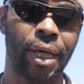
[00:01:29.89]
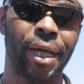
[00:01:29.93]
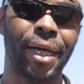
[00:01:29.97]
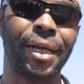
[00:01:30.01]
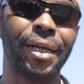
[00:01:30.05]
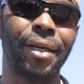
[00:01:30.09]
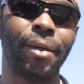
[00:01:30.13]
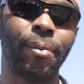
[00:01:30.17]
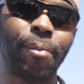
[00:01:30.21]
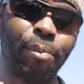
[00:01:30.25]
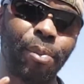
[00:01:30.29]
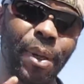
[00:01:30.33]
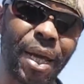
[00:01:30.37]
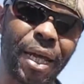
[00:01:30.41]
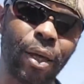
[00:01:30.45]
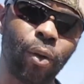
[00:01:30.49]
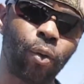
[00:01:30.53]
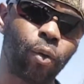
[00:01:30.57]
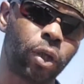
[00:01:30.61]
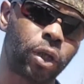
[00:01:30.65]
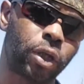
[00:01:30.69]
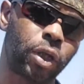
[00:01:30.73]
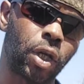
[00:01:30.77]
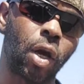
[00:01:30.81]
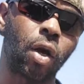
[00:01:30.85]
And the bait
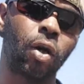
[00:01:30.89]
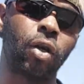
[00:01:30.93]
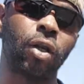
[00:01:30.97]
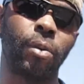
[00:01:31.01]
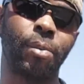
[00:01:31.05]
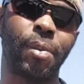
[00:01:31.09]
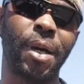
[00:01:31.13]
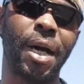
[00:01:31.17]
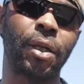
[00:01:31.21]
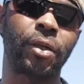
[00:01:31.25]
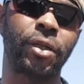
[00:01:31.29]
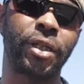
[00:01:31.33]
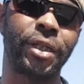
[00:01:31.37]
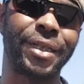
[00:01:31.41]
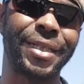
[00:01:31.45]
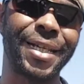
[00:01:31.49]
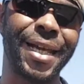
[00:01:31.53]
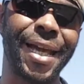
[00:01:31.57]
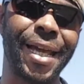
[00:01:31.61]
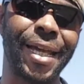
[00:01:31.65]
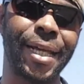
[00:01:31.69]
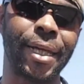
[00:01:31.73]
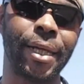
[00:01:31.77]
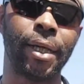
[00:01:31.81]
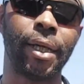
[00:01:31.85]
we're talking about
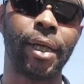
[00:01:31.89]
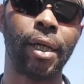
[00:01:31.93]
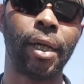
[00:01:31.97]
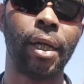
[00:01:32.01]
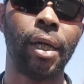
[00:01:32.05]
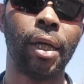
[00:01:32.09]
today